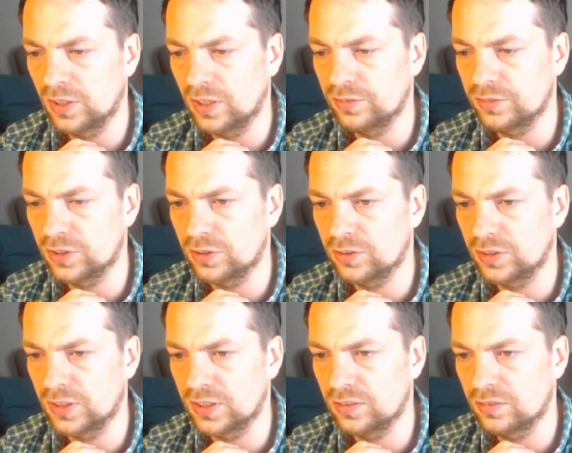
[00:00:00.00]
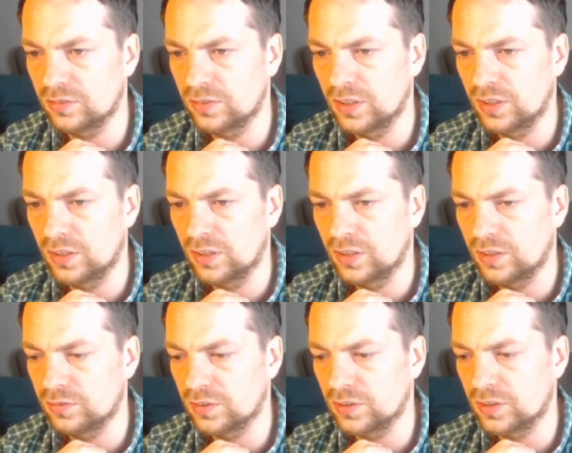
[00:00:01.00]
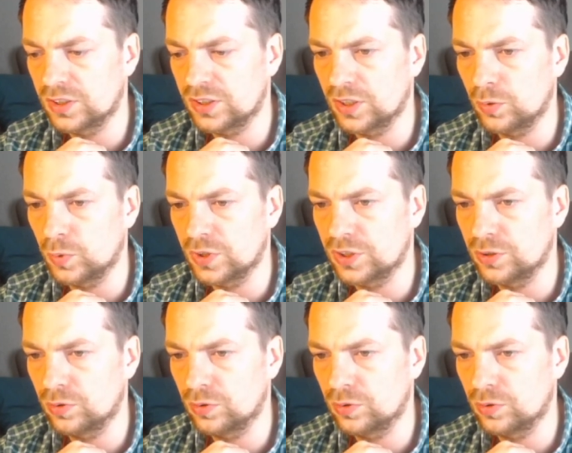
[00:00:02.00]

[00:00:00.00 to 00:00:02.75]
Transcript: After, this sequence,